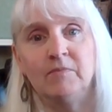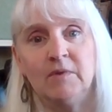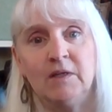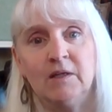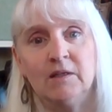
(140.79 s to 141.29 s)

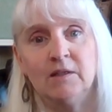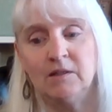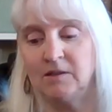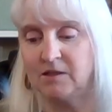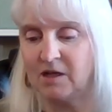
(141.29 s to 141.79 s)

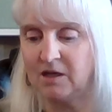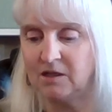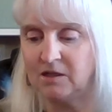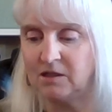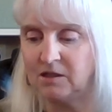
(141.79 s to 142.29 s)
And
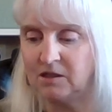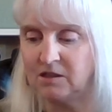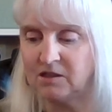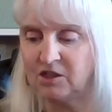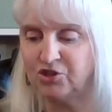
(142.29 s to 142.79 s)
I
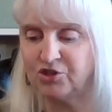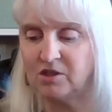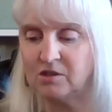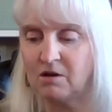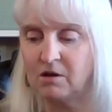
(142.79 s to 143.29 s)
stitched
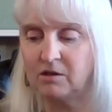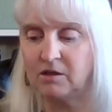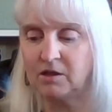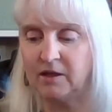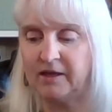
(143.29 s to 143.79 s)
this
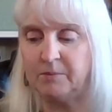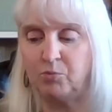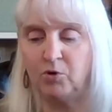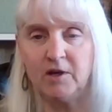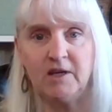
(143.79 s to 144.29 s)
on a
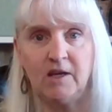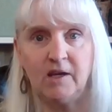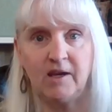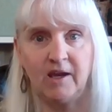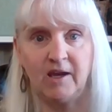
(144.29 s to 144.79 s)
Brittany
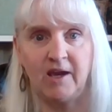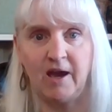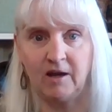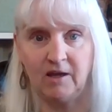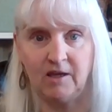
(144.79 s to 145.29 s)

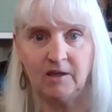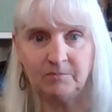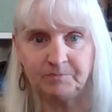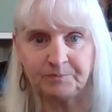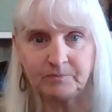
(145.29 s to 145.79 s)
khaki.
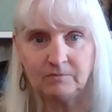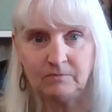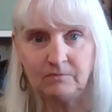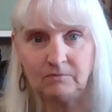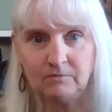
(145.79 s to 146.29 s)

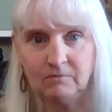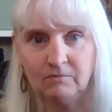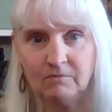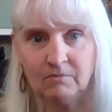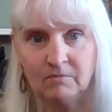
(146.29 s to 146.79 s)

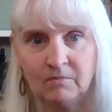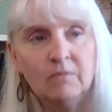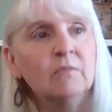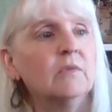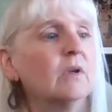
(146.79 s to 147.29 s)

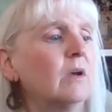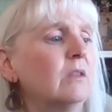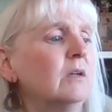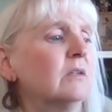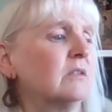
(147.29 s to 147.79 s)
I
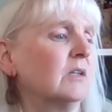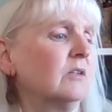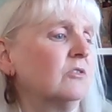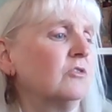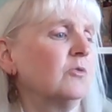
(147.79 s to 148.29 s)
think it's like
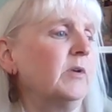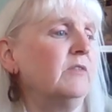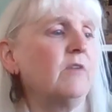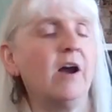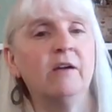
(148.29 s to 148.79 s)
a
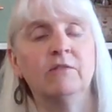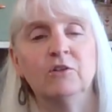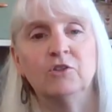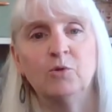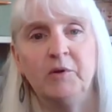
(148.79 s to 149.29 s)
25
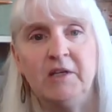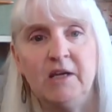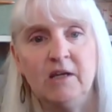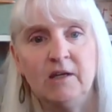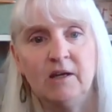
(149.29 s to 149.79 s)
or a
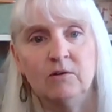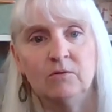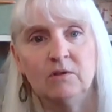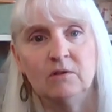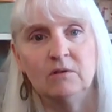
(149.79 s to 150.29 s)
28
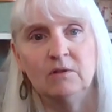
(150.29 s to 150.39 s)
count.